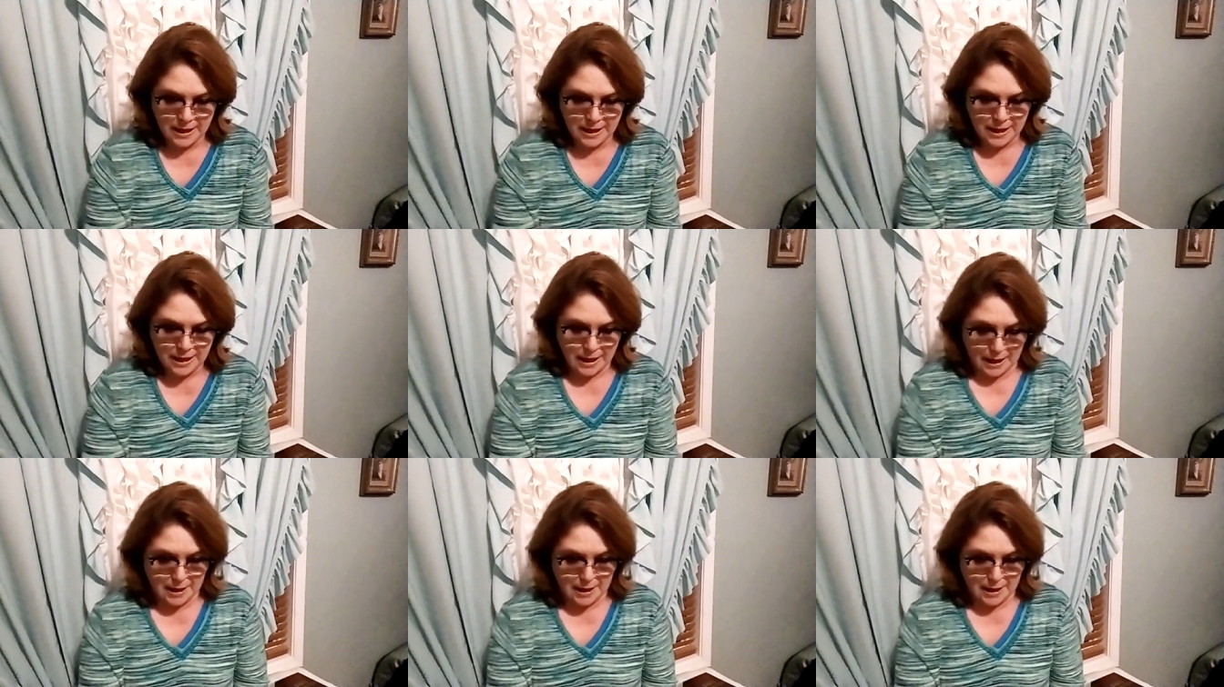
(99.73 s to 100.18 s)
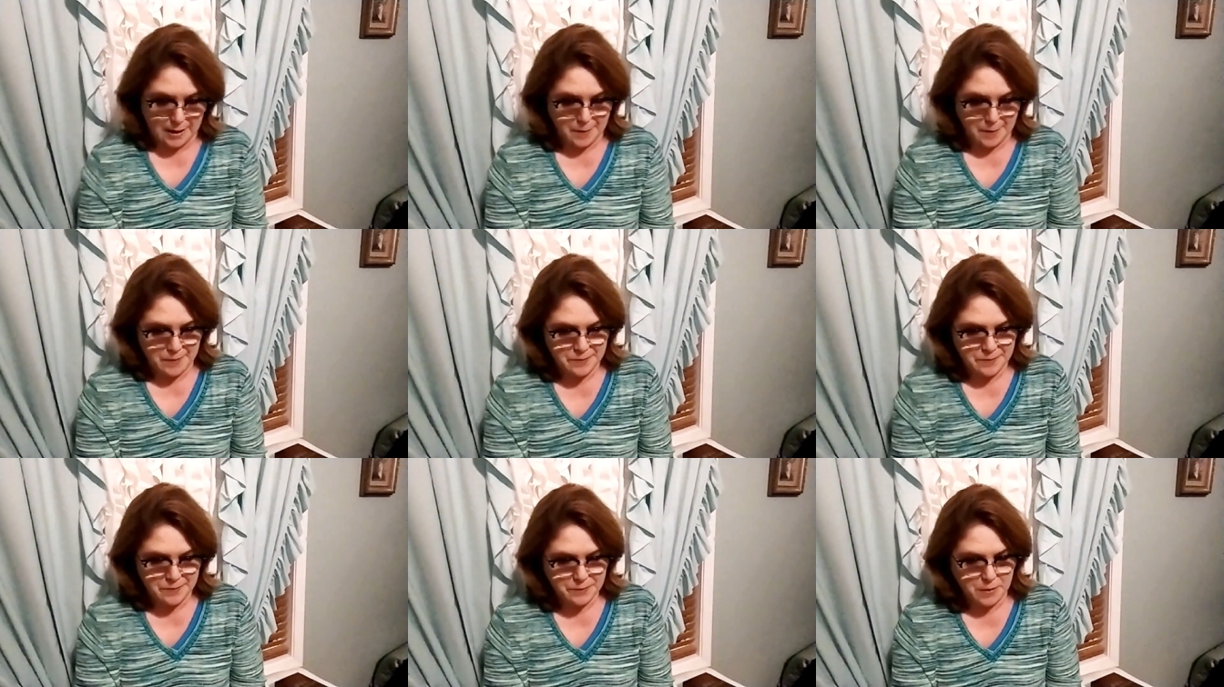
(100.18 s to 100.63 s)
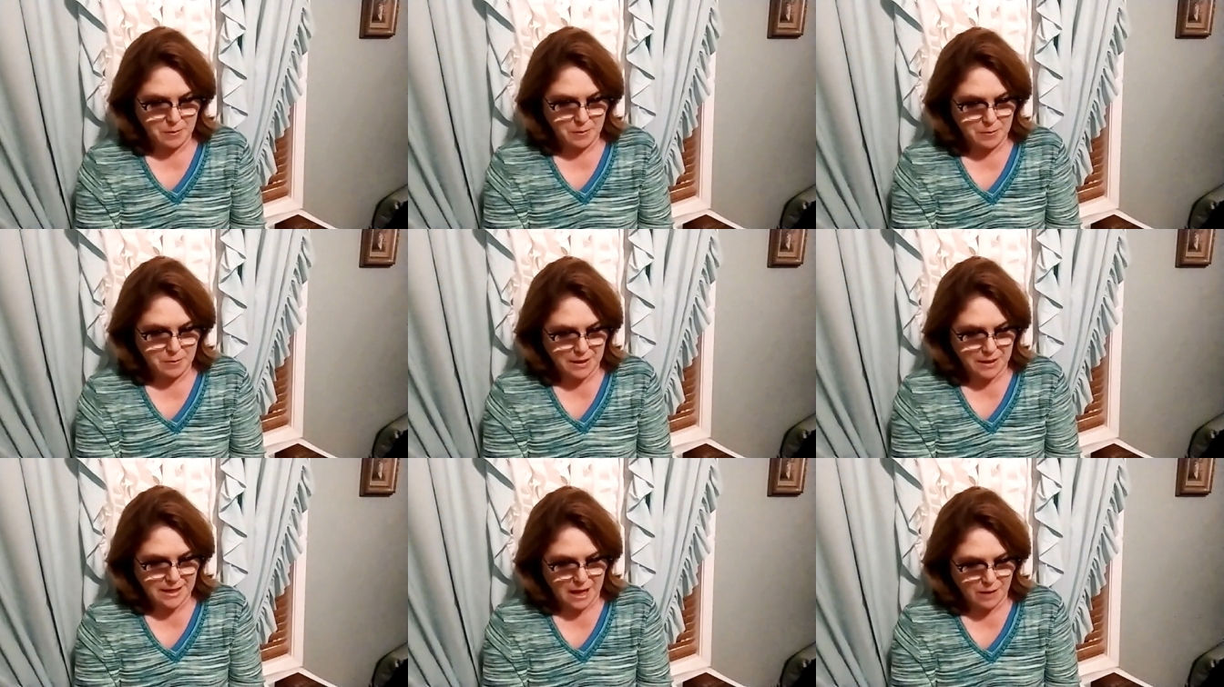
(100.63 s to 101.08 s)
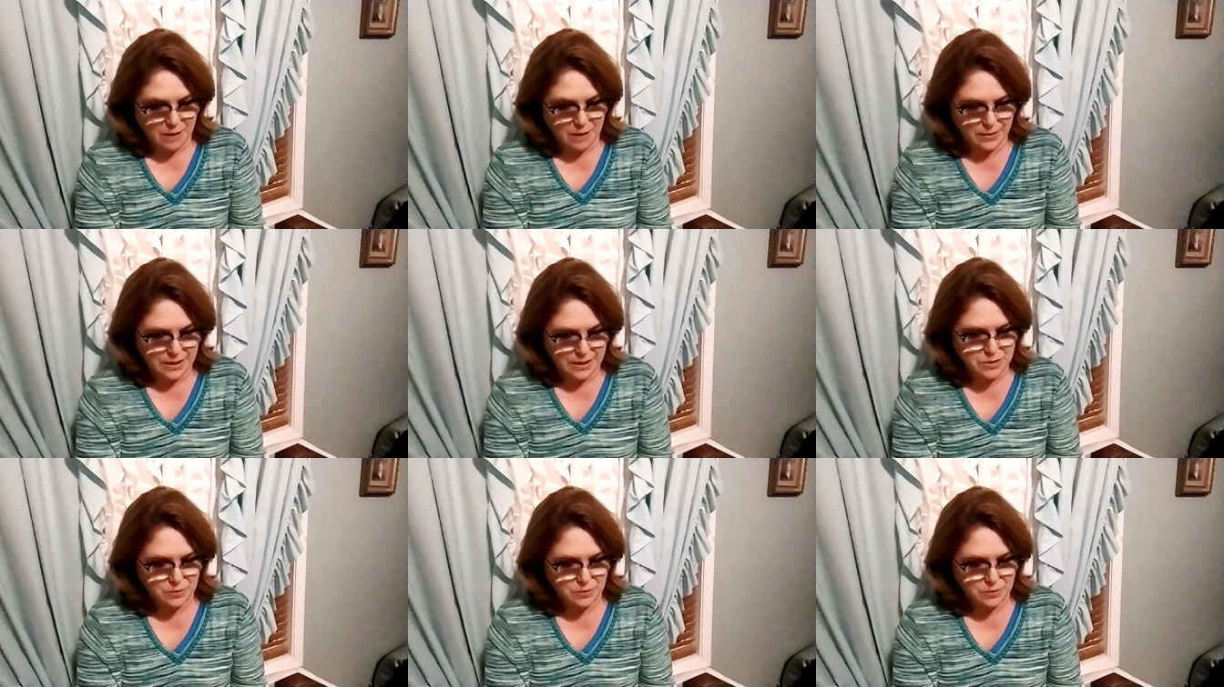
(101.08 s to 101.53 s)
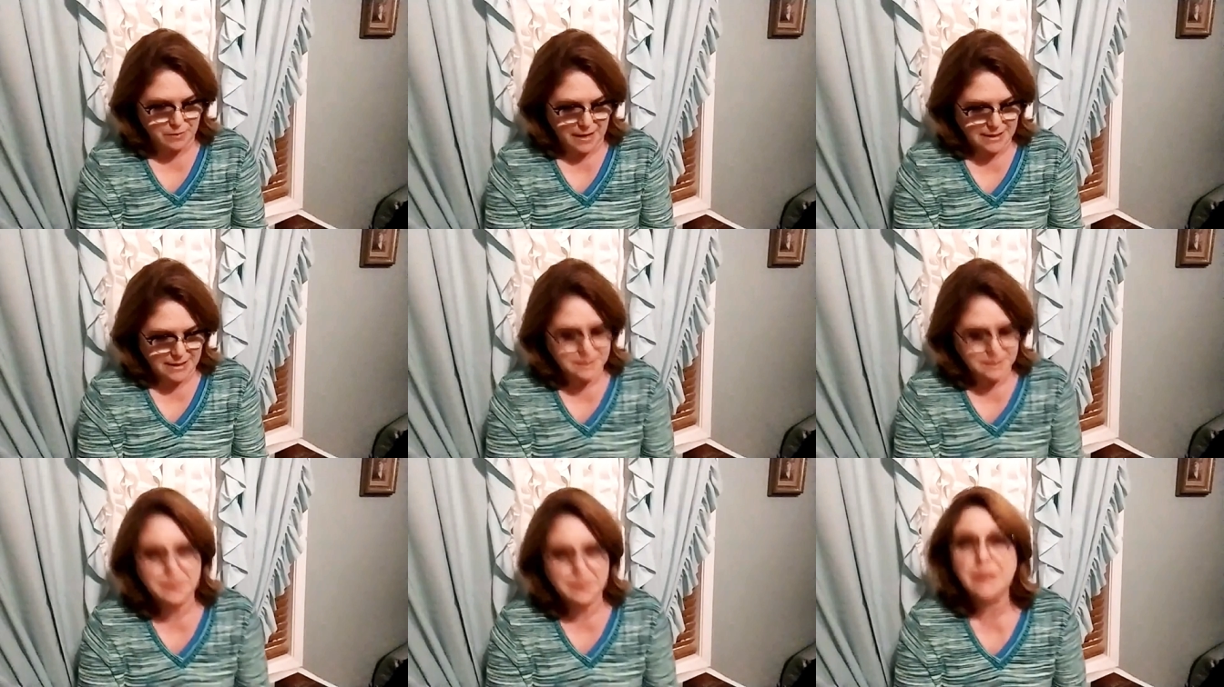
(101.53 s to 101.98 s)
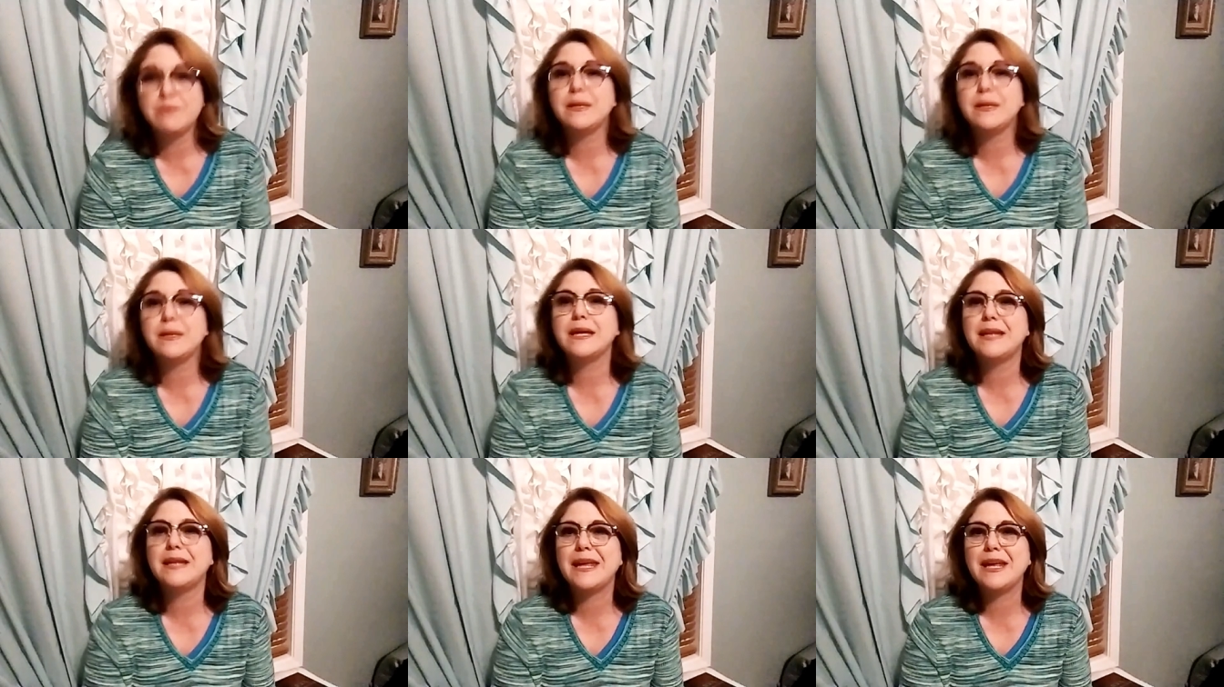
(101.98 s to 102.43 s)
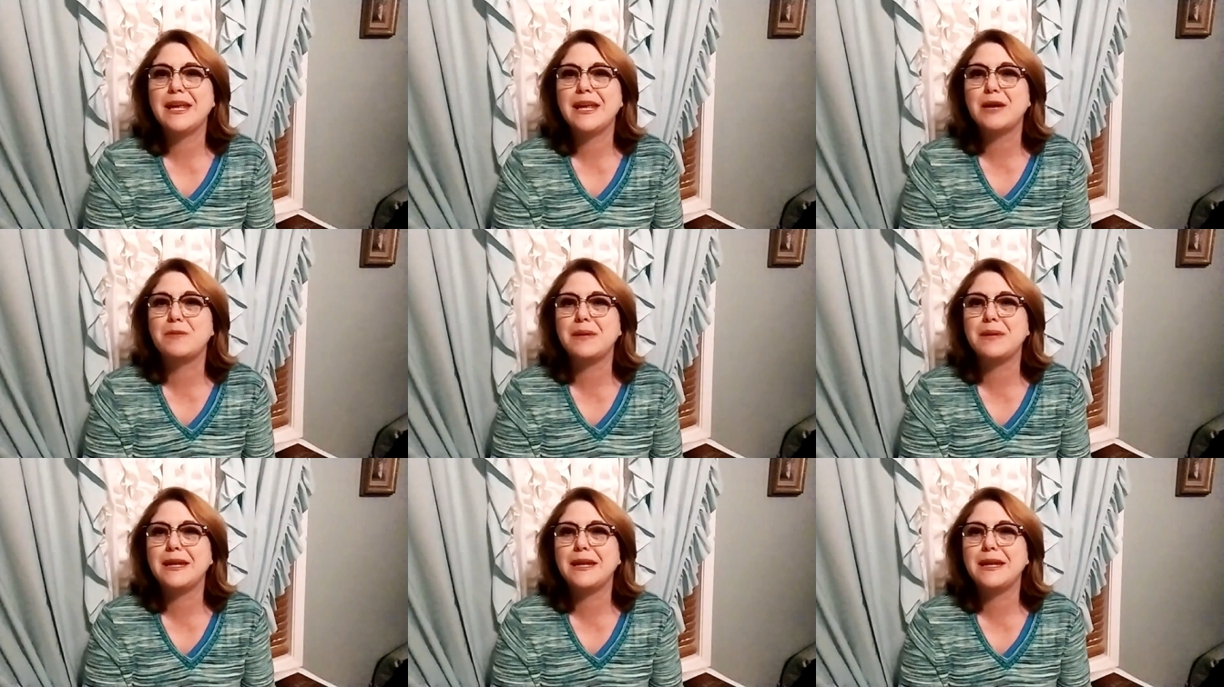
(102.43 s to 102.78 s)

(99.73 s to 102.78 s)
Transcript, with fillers: Um, but it always reminds me of me and him.